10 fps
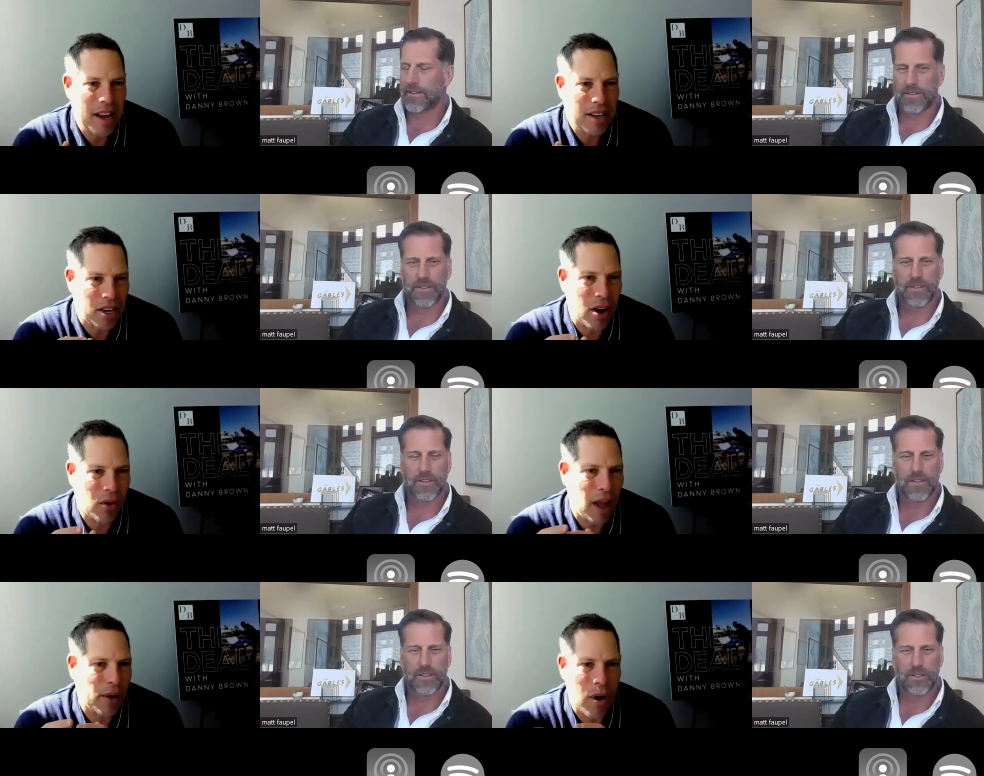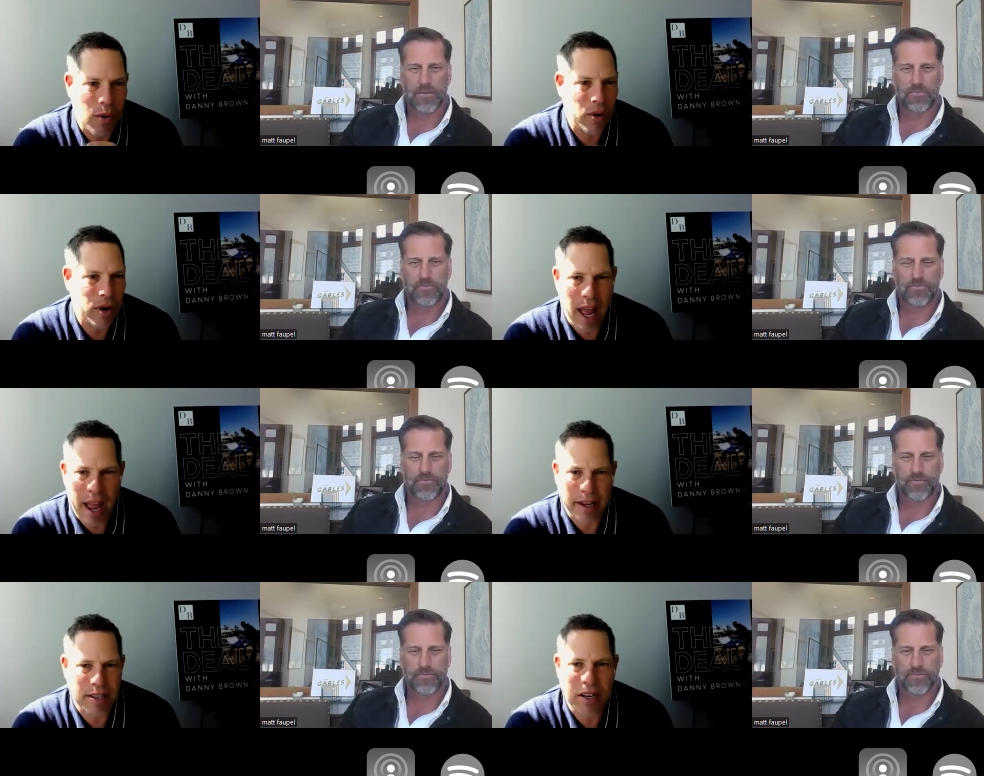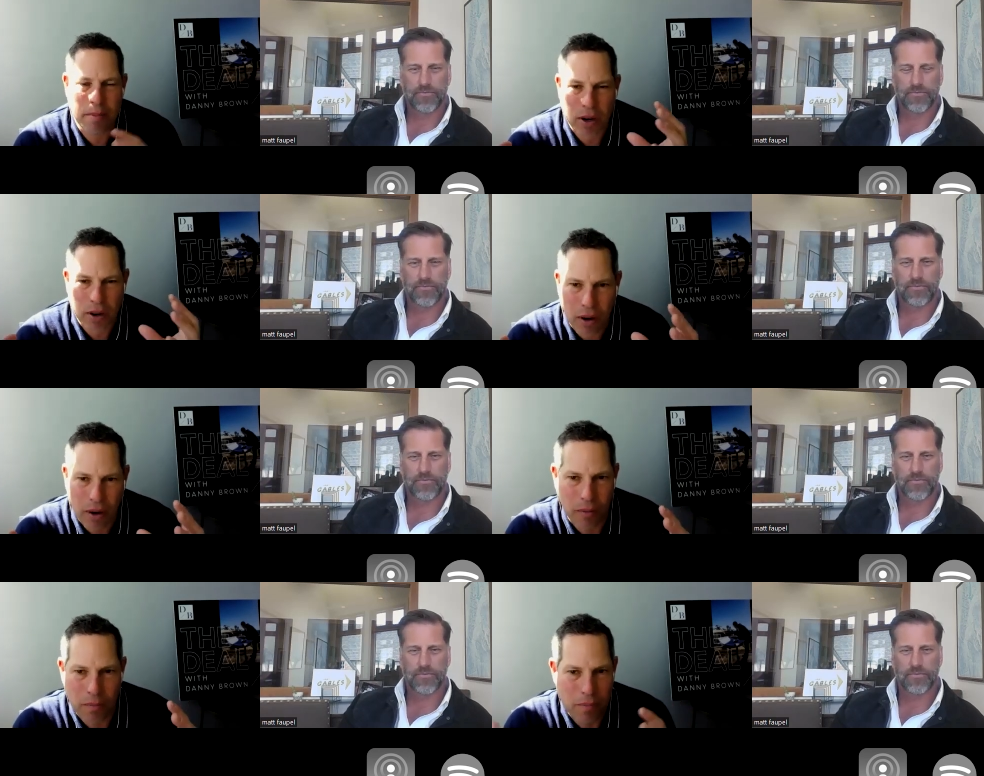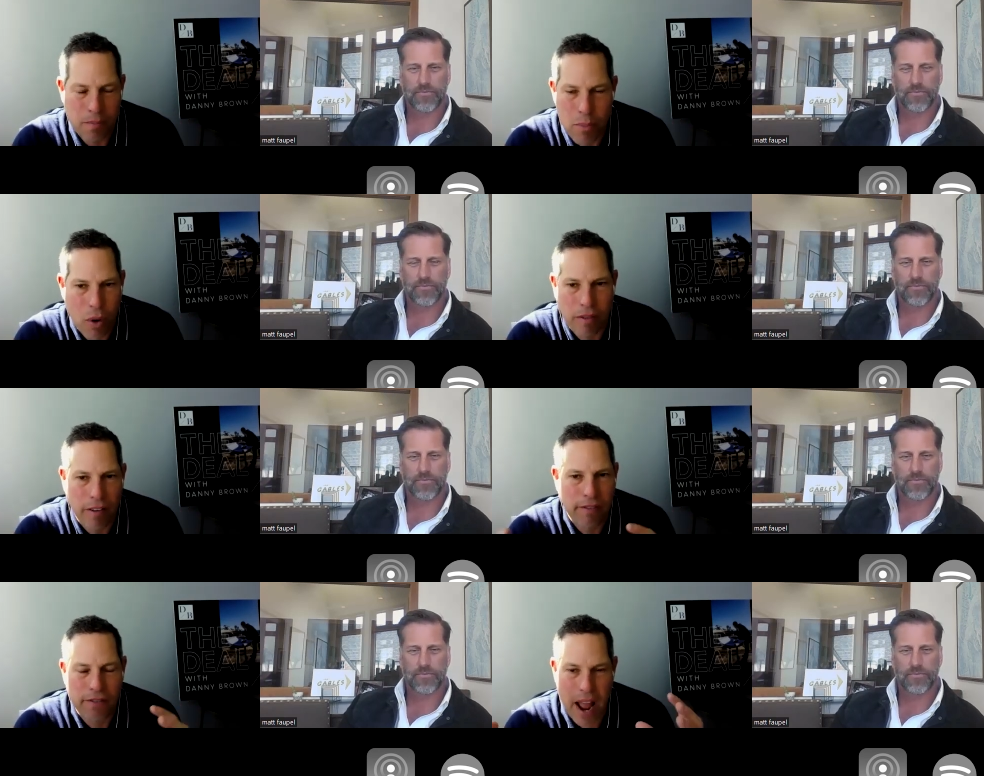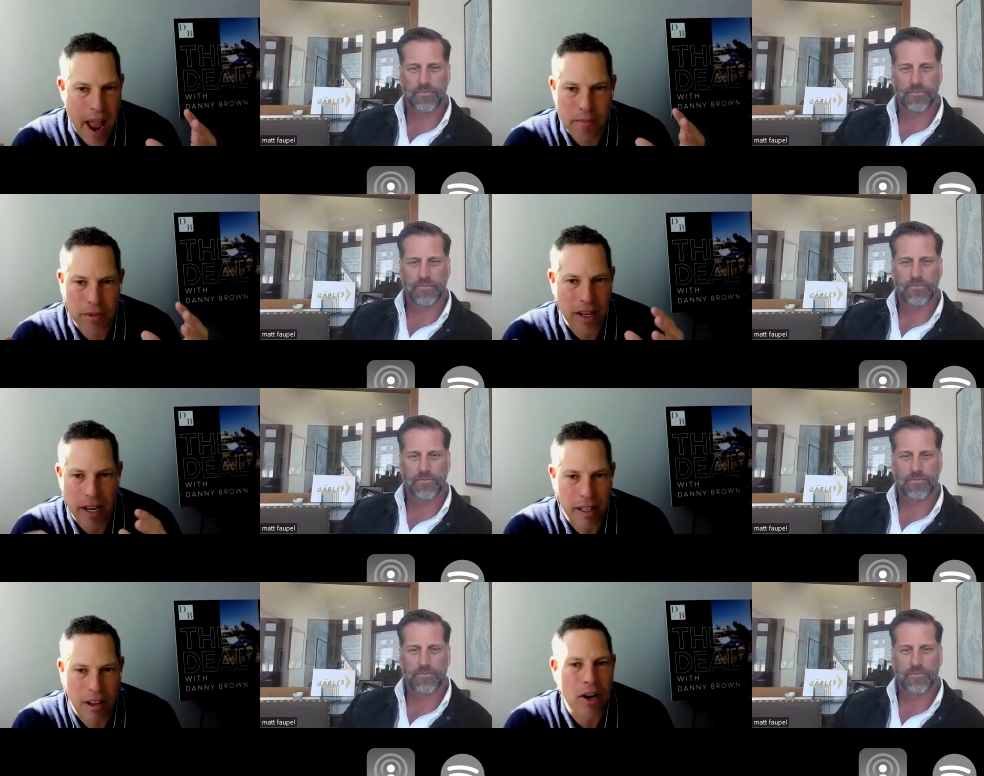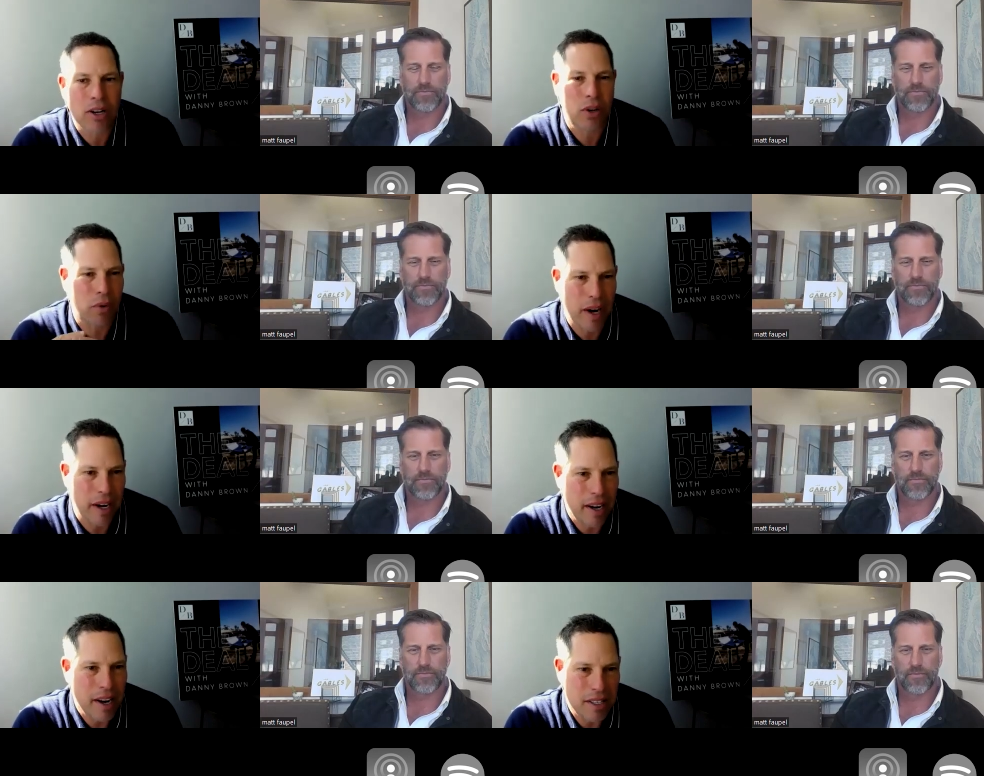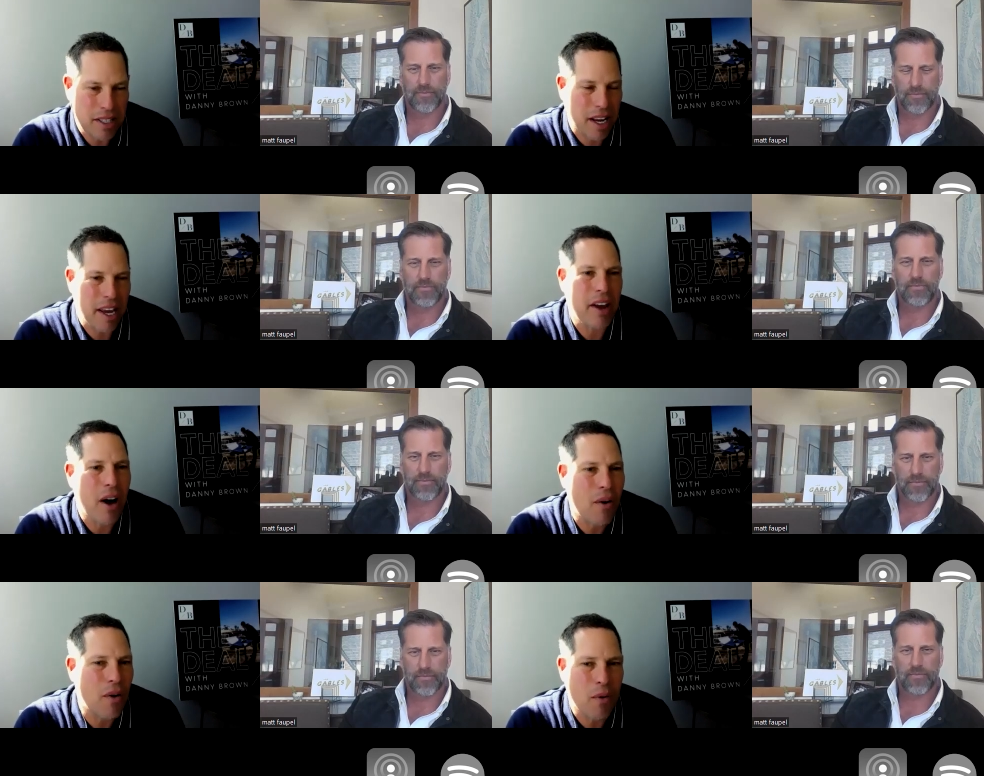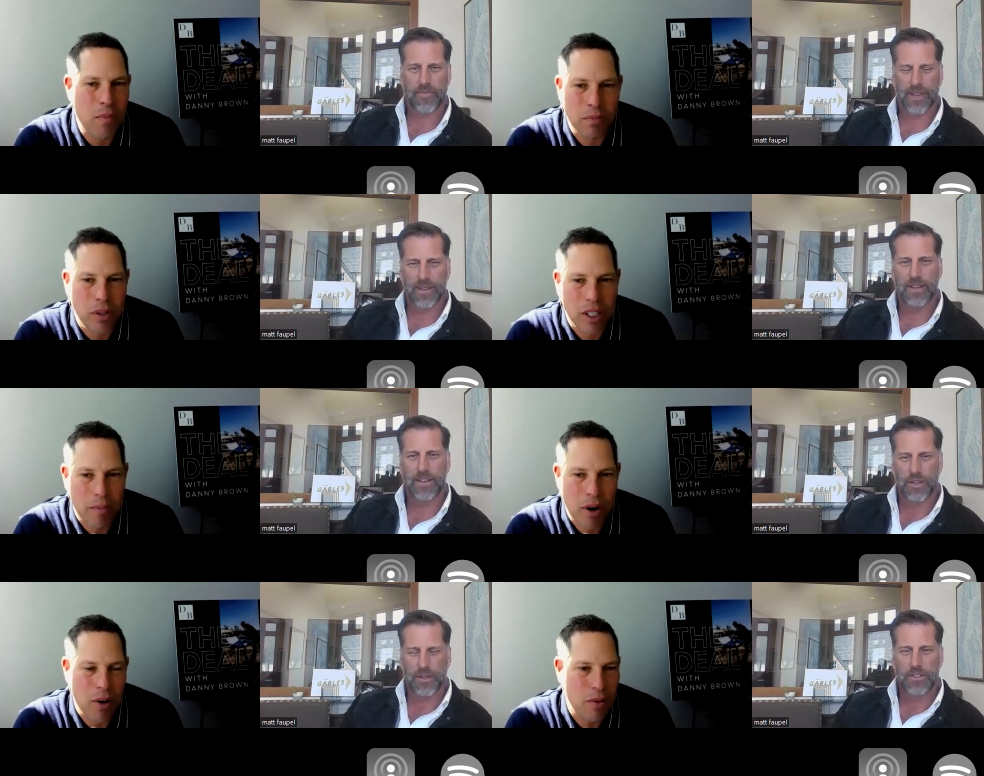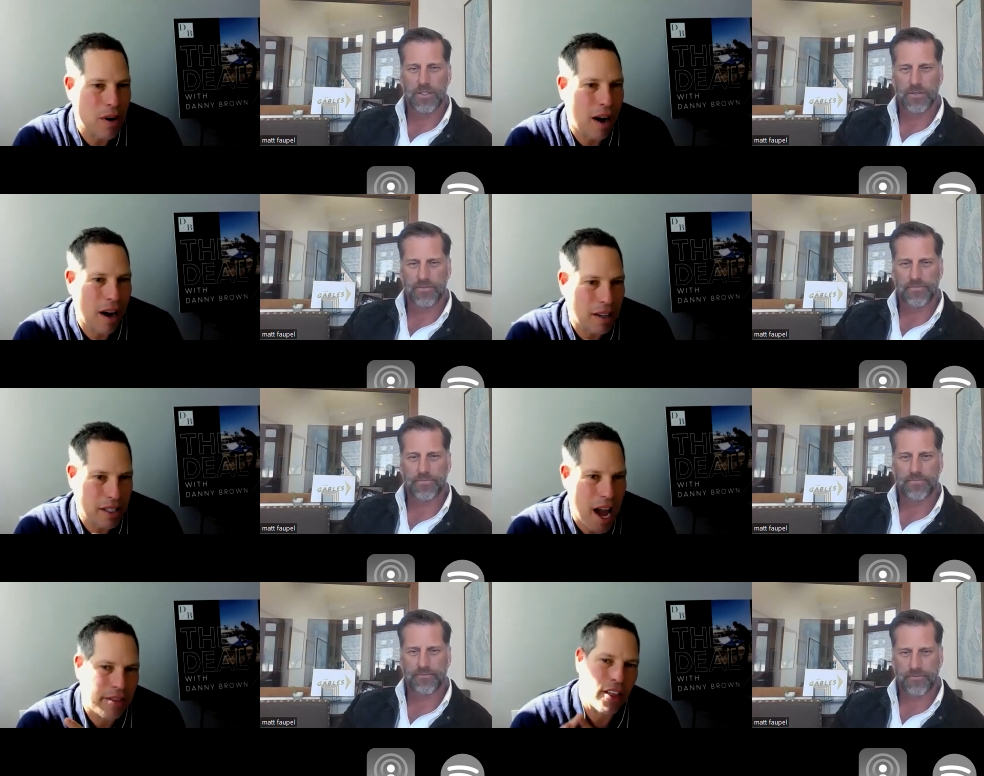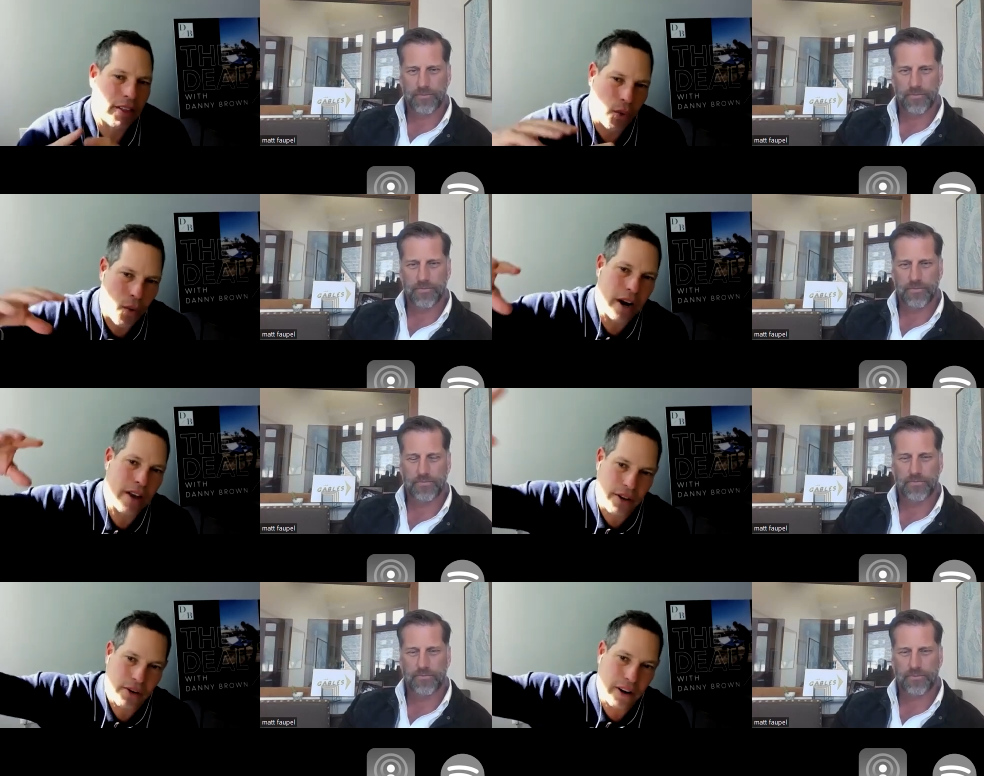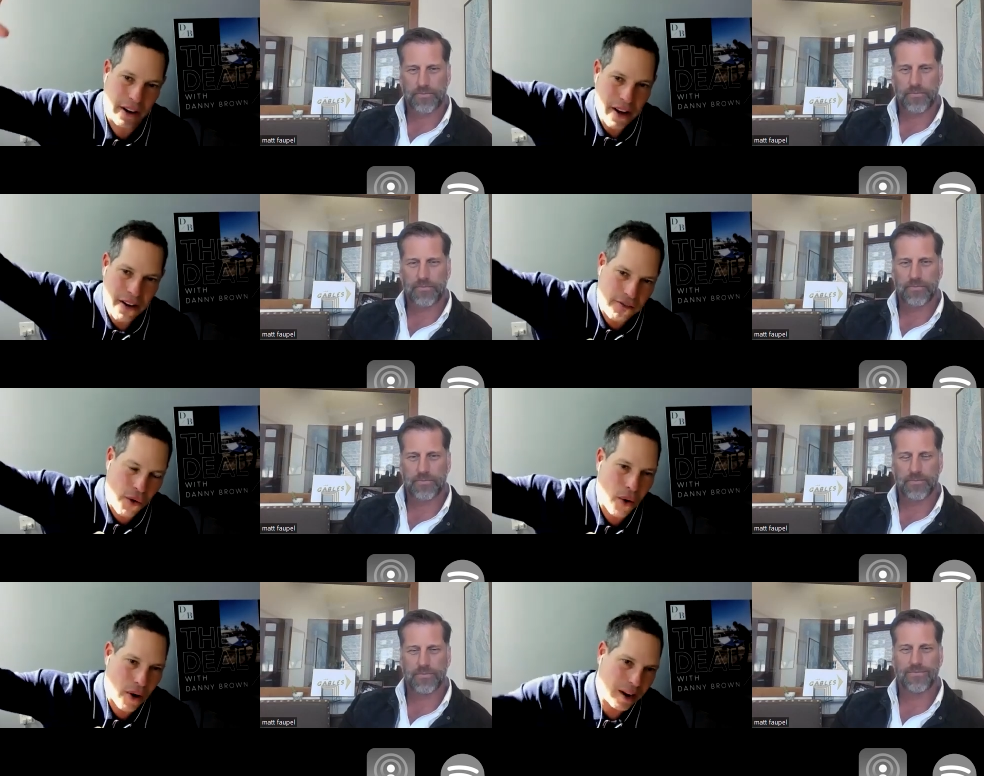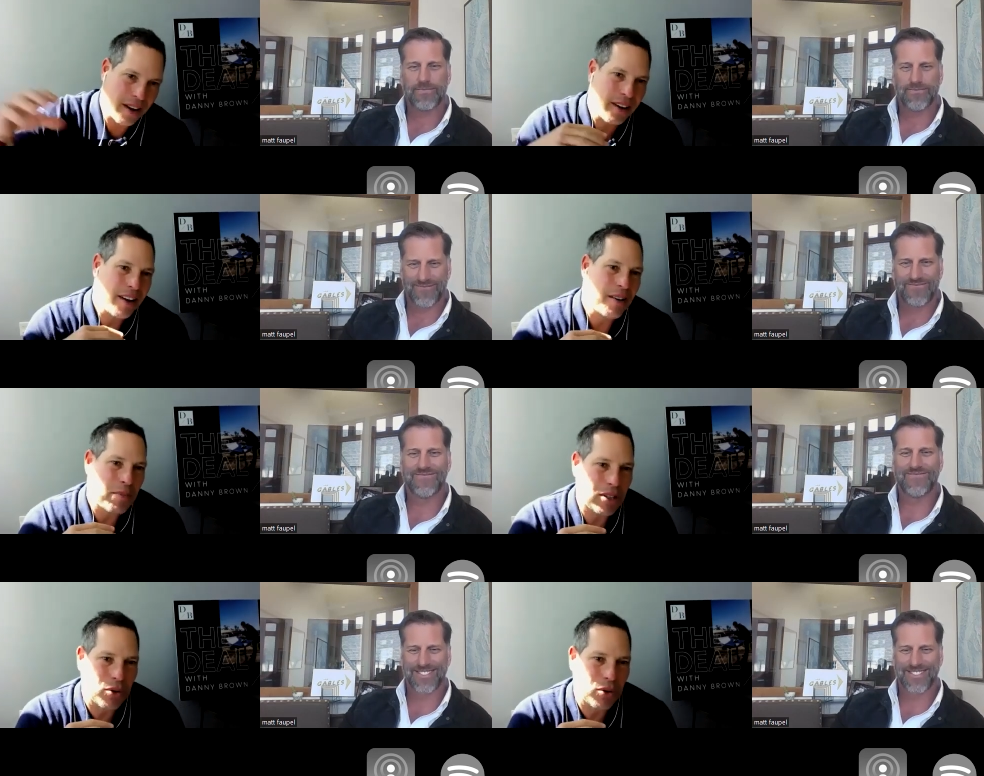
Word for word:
Speaker 1: to know like what would like a typical more of a family luxury ski home, summer home cost. Not the twenty, thirty, forty, but mm-hmm.